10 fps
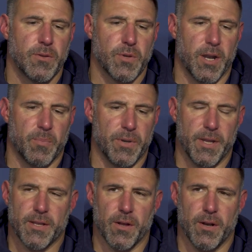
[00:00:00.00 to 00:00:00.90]
try to
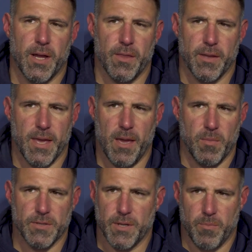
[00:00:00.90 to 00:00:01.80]
predict on how the
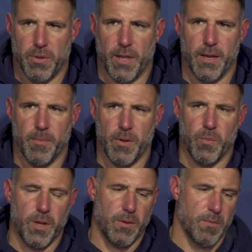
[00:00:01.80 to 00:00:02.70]
game is going to play. I
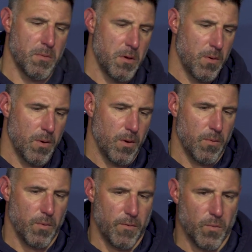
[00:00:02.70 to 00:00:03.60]
mean, we
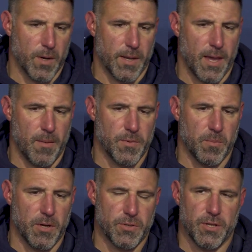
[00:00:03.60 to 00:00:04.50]
we've won games
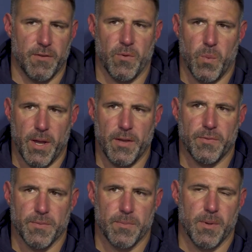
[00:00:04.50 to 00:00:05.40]
a bunch of different
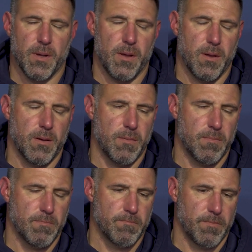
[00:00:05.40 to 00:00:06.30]
ways.
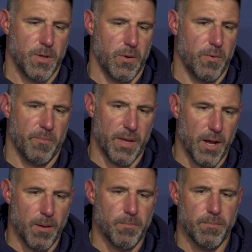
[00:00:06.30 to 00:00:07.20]
Um, you know, we've been up